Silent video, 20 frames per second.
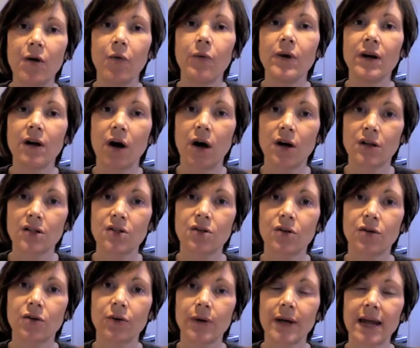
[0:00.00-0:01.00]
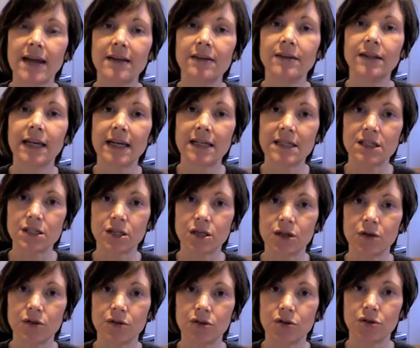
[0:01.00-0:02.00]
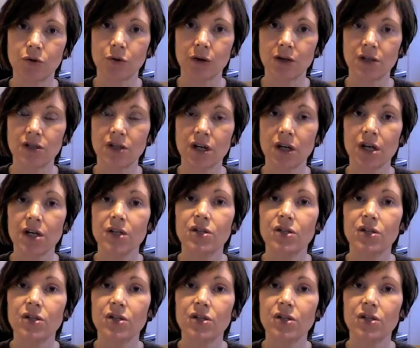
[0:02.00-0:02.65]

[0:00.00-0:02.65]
we'll also create links to those stores.